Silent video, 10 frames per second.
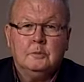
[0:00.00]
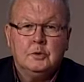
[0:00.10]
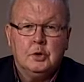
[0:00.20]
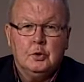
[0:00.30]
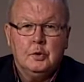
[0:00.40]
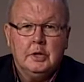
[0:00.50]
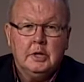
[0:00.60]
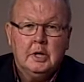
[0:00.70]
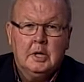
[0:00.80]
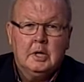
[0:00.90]
to
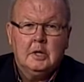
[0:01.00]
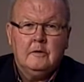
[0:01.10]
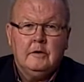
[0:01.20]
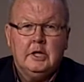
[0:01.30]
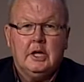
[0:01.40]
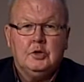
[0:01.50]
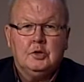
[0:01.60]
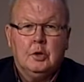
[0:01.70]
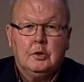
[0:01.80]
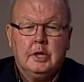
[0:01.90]
the VA
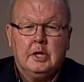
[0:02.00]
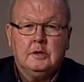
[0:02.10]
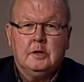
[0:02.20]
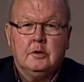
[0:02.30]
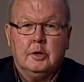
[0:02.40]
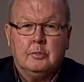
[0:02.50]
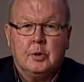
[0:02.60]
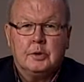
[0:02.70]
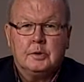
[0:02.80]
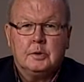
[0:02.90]
Showcase here on
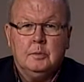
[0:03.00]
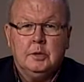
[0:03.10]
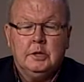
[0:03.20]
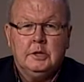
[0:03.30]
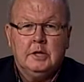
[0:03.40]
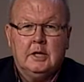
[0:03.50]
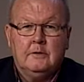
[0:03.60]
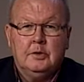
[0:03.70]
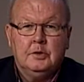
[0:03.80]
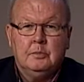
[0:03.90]
Berks Community
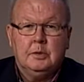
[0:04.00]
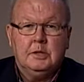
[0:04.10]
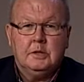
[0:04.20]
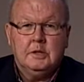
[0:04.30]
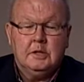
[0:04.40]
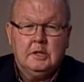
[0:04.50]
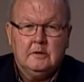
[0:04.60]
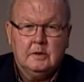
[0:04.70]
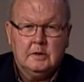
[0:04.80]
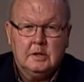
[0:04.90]
Television.
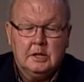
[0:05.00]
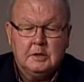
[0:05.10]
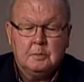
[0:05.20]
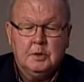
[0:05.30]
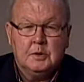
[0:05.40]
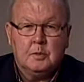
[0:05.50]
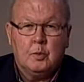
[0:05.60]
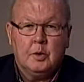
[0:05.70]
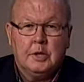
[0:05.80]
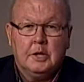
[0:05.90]
BCT has been
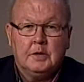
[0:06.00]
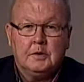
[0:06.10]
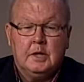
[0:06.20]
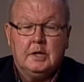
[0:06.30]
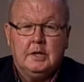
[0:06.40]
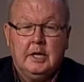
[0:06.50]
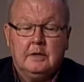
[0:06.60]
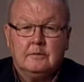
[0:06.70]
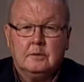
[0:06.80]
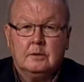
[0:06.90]
supporting us uh,
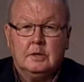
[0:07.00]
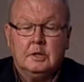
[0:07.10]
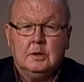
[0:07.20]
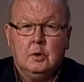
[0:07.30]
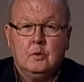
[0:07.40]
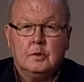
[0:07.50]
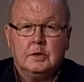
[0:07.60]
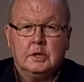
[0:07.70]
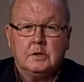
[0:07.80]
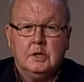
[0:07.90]
now for uh, over
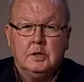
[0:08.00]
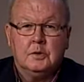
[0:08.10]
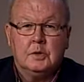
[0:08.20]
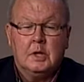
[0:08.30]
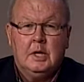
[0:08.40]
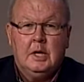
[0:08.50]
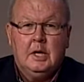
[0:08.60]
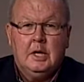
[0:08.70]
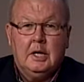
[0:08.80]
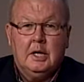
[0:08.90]
six years
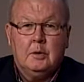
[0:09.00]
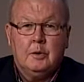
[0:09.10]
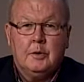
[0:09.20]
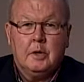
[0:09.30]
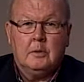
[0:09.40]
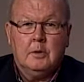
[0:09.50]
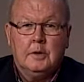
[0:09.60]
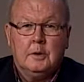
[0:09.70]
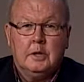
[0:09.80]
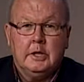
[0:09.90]
uh, with our
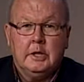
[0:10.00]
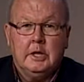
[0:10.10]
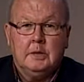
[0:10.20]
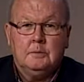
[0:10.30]
monthly uh,